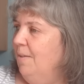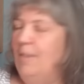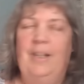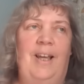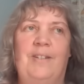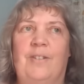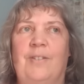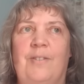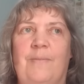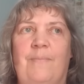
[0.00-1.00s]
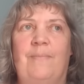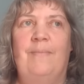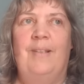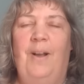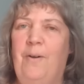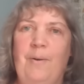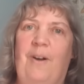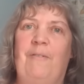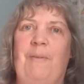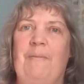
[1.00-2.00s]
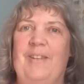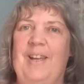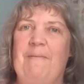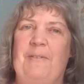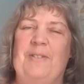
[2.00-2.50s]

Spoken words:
The letters. Oh, I can't remember the name of it.